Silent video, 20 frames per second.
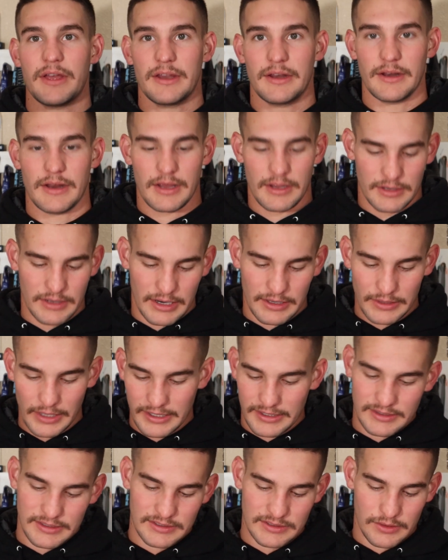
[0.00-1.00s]
and I
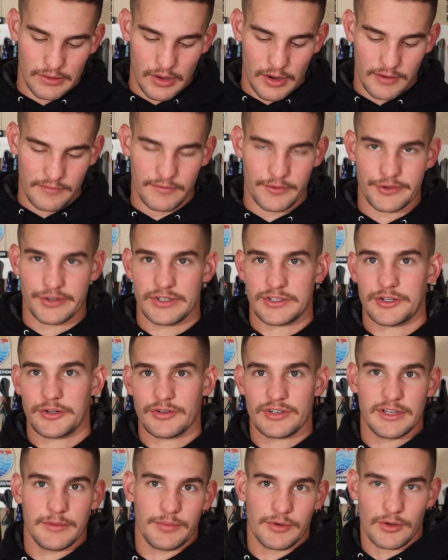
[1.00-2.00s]
like these a lot for just your
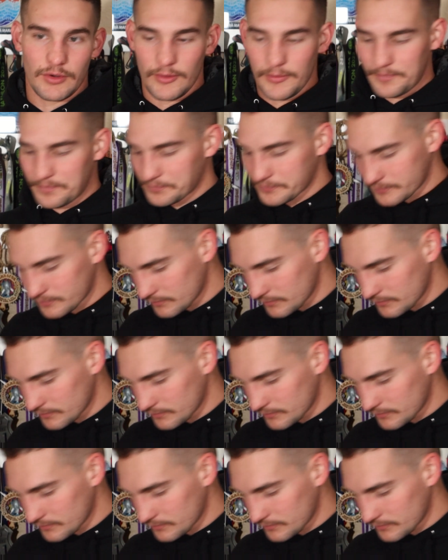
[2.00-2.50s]
typical